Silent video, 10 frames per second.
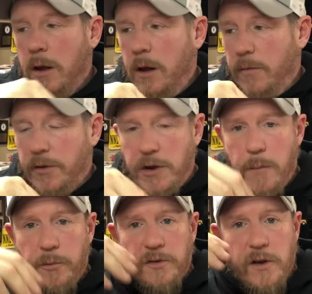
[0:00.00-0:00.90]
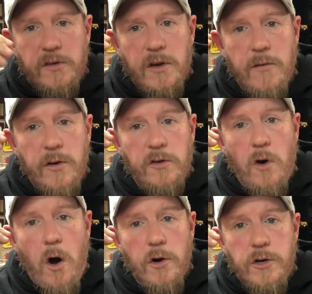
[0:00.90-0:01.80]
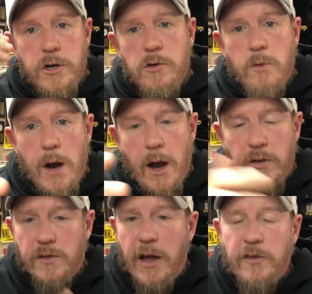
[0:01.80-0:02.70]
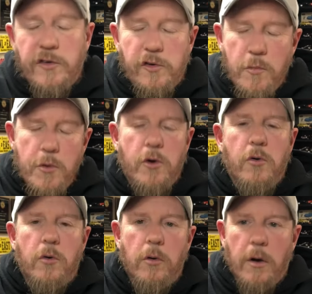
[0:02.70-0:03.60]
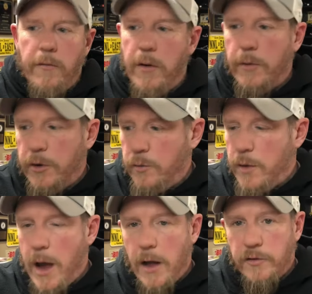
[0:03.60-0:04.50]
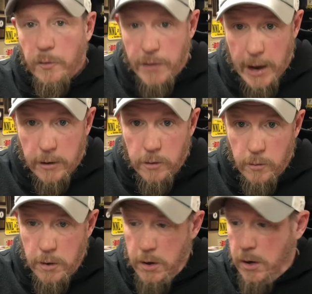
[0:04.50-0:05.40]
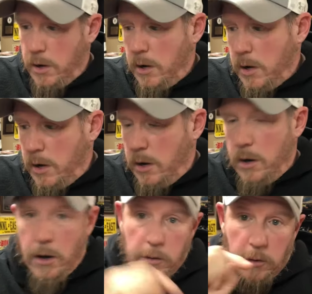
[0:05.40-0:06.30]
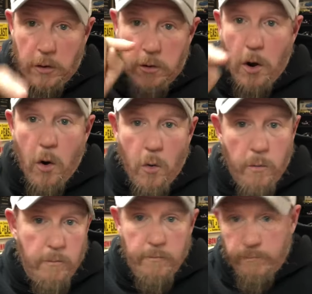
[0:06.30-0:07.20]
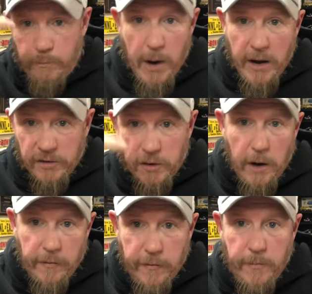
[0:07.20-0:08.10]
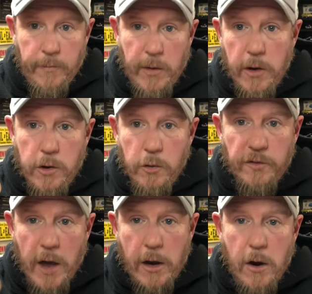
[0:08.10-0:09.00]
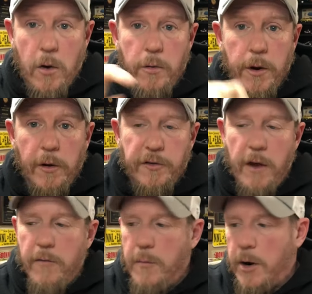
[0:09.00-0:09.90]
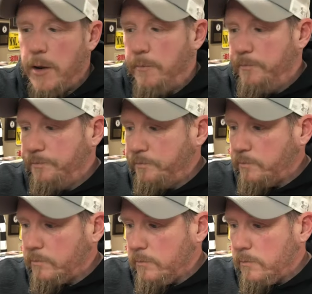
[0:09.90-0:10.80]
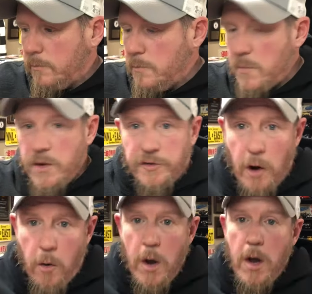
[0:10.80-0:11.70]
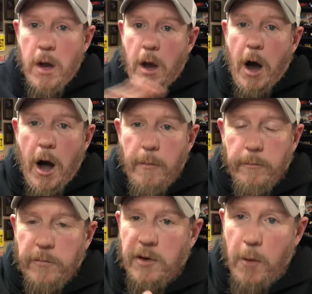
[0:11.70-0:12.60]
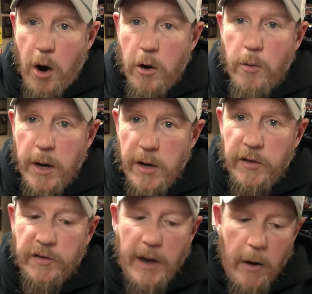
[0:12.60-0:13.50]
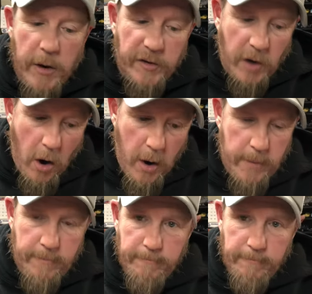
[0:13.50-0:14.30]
the 10% savings on to you guys. That's super cool of him to do that. So thank you. And go buy stuff and use that code. It'll save you money. So tomorrow is Down East Con.